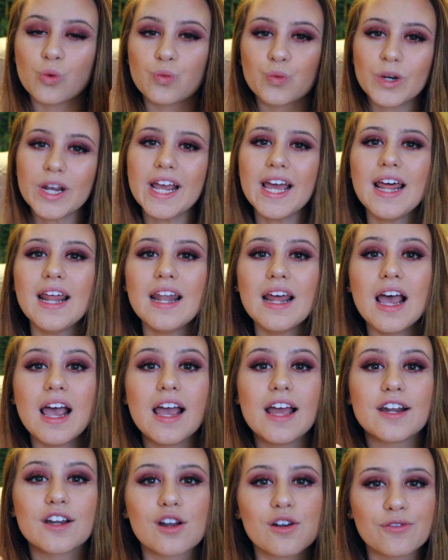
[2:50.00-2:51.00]
read
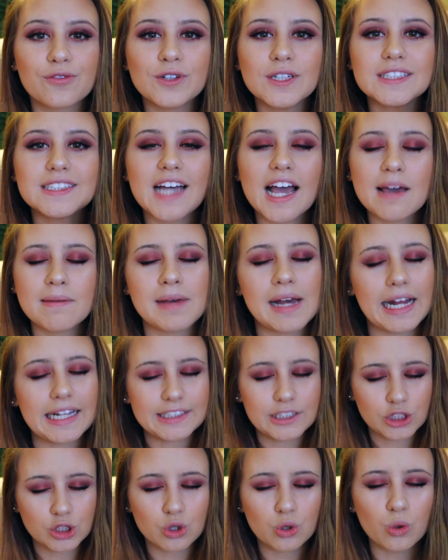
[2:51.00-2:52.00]
in your free time
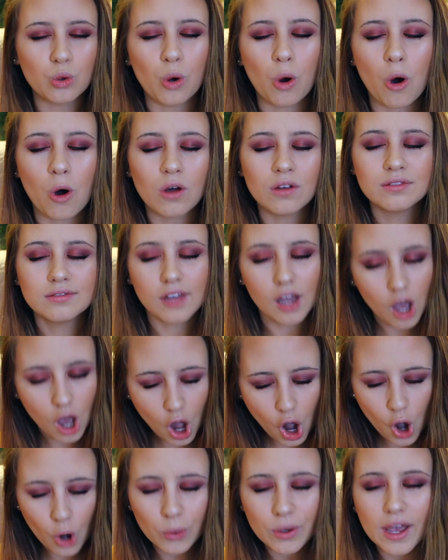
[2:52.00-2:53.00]
at school.
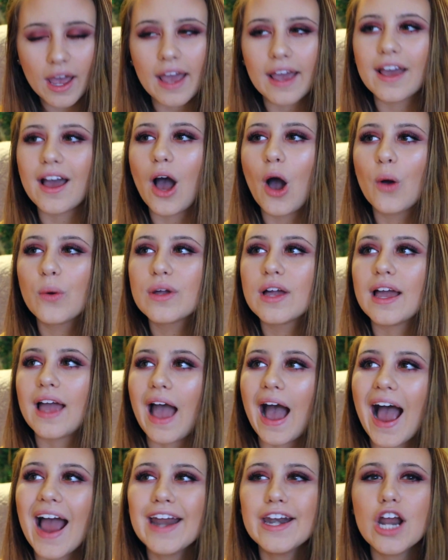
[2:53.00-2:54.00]
Okay.
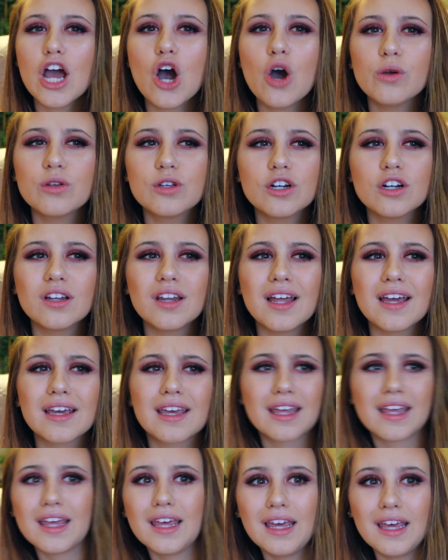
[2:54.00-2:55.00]
I know you're
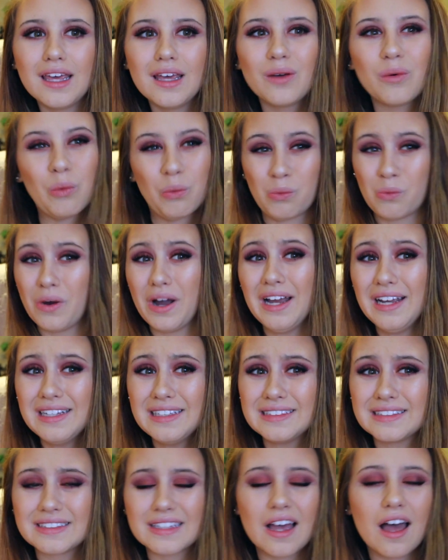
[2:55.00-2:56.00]
like, eh,
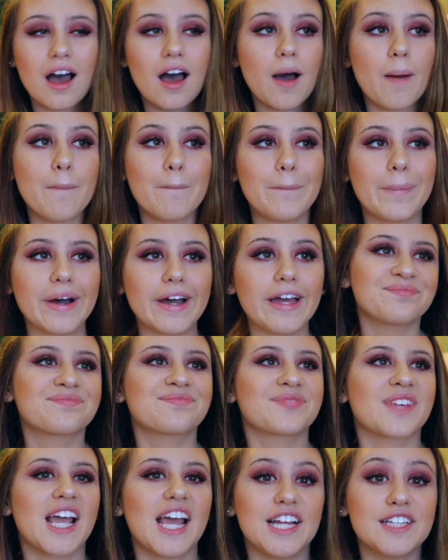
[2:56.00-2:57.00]
what? But
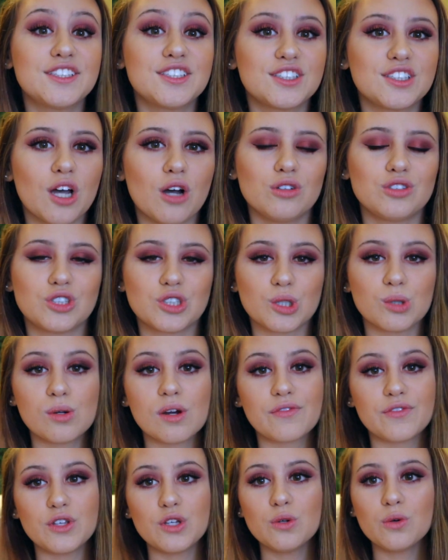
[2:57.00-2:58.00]
it's so true.
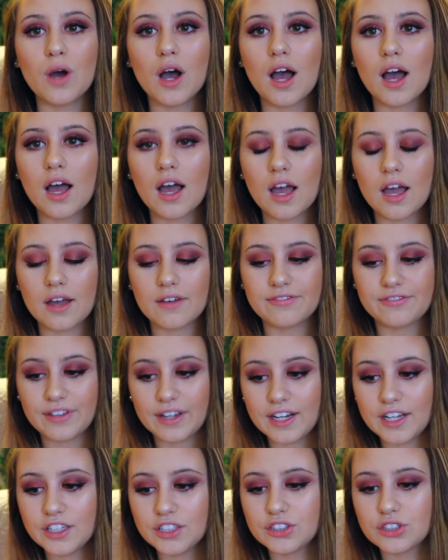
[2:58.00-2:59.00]
If you
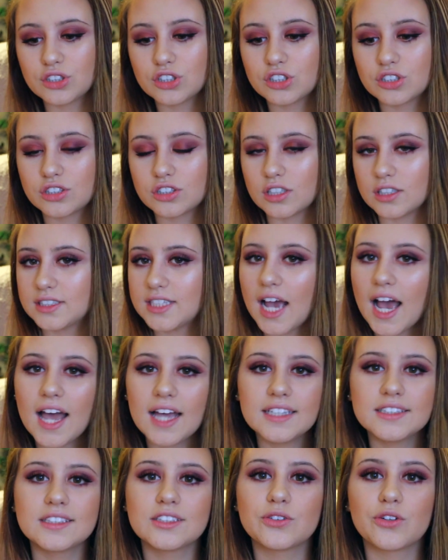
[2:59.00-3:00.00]
finish a
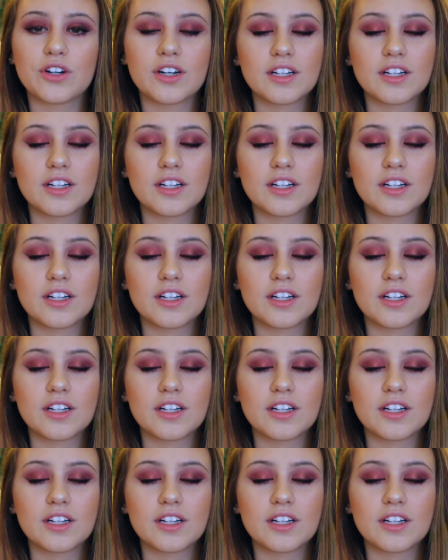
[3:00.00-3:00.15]
test or